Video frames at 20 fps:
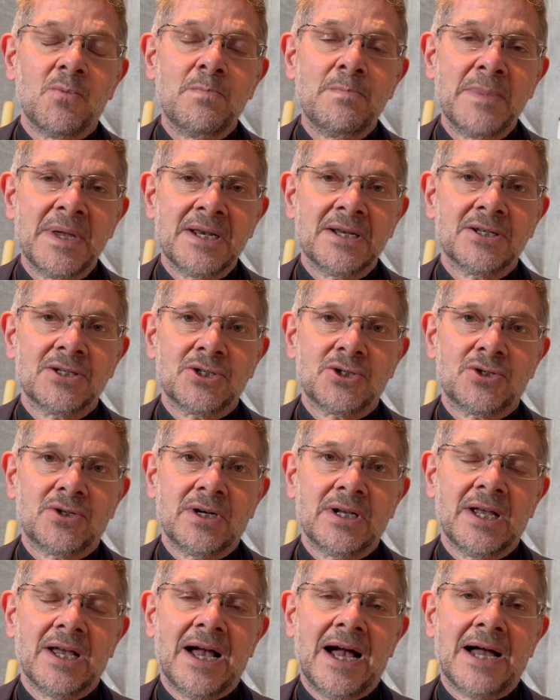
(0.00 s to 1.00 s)

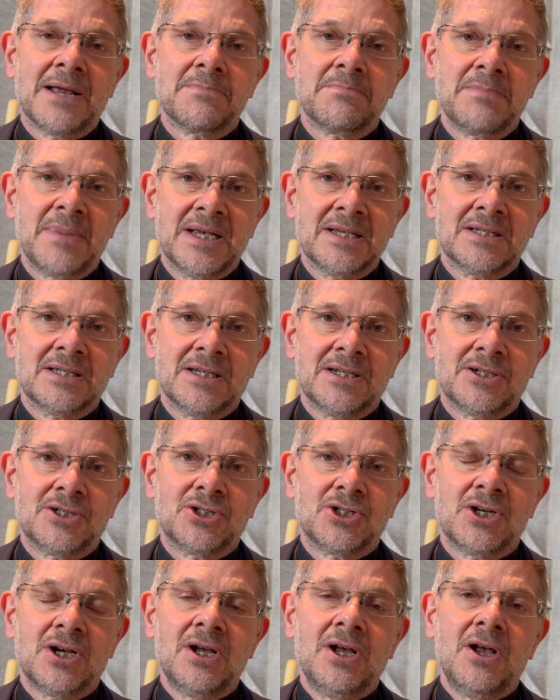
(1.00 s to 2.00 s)
ministry and
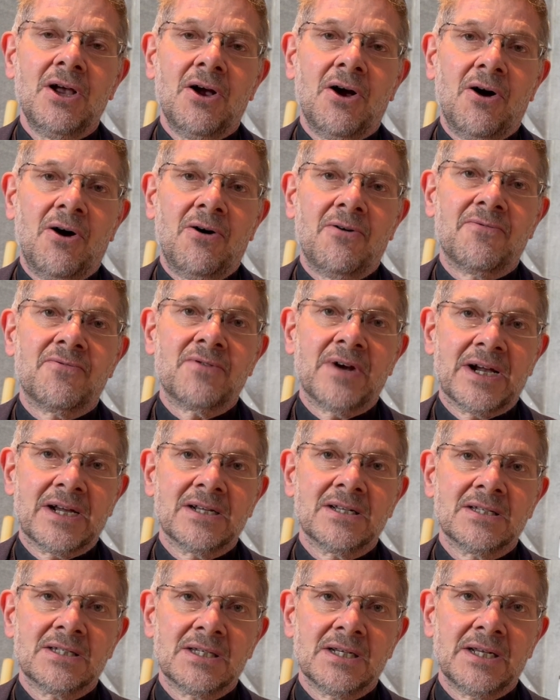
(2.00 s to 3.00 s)
message of
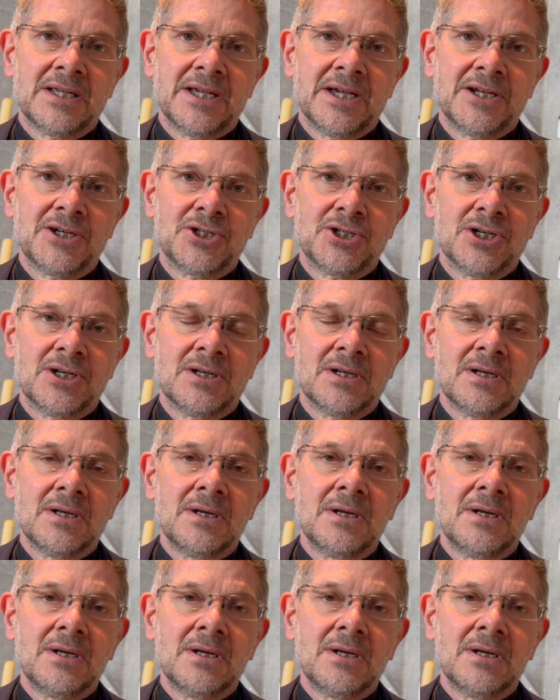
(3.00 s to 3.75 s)
reconciliation.